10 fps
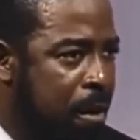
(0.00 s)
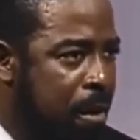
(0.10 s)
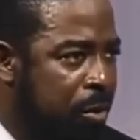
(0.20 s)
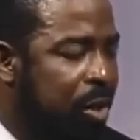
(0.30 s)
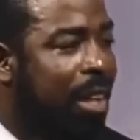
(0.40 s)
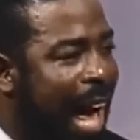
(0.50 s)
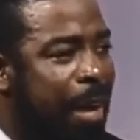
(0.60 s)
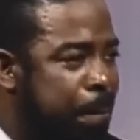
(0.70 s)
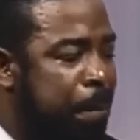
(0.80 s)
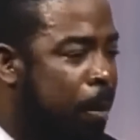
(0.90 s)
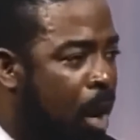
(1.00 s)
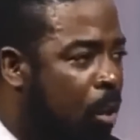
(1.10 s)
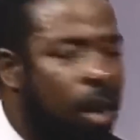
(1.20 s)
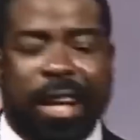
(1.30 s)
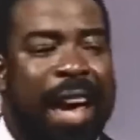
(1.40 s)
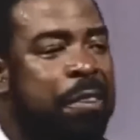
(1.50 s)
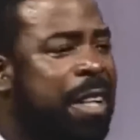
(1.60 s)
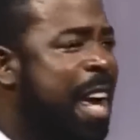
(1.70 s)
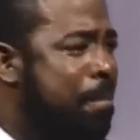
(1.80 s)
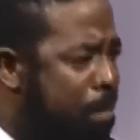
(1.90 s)
See, a lot of people go to work every
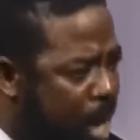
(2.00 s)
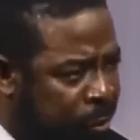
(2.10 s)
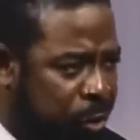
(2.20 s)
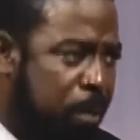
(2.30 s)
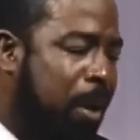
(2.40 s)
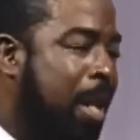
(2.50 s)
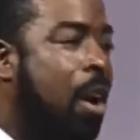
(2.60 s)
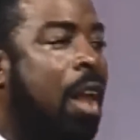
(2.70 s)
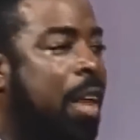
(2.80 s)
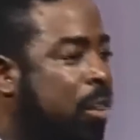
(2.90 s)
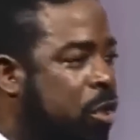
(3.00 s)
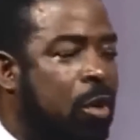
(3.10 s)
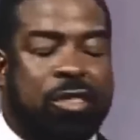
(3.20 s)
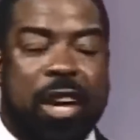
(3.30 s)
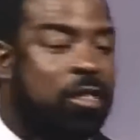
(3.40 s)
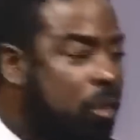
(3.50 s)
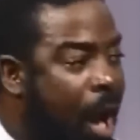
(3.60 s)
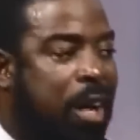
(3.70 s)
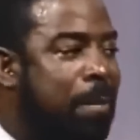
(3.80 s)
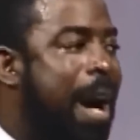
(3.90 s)
day miserable, and all they do is just talk
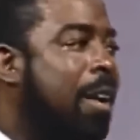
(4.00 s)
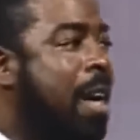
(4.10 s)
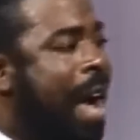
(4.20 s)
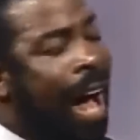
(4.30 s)
about how